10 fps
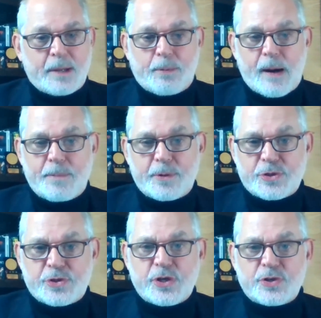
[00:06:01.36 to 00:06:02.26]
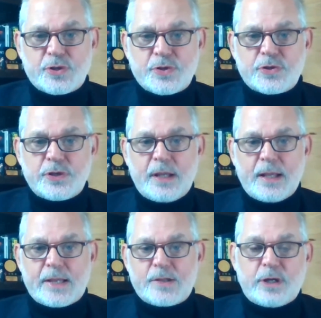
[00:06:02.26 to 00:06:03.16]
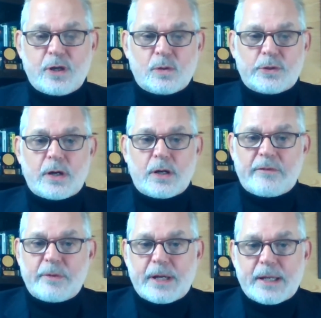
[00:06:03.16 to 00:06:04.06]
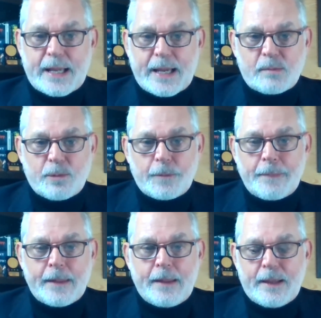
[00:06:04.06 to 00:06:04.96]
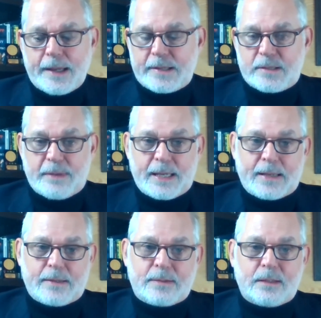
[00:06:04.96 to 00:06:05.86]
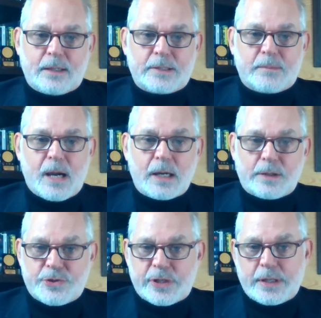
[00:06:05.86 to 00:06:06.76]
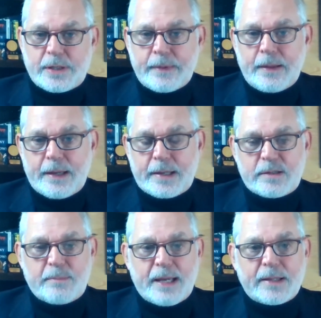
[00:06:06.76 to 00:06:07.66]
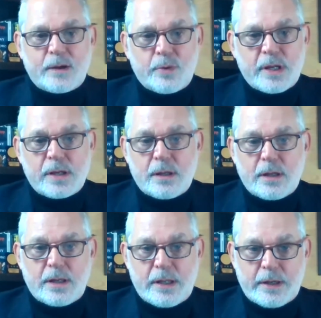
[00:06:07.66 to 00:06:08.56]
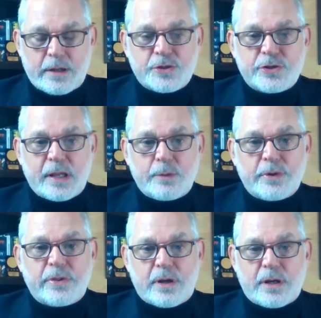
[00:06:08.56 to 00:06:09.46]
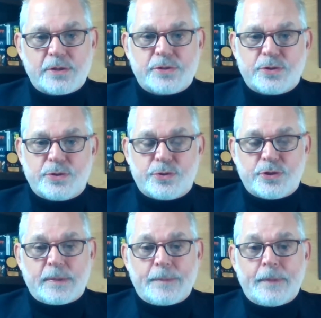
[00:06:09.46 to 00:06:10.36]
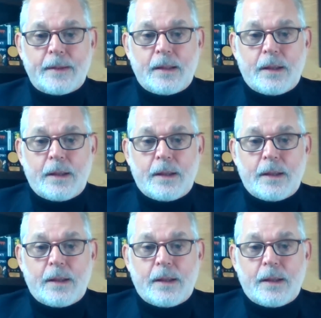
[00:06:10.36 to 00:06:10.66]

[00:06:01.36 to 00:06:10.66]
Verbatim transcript: can make proper decisions as we hold our government accountable and demand uh, democracy and demand that we uh, adhere and stay with the Constitution.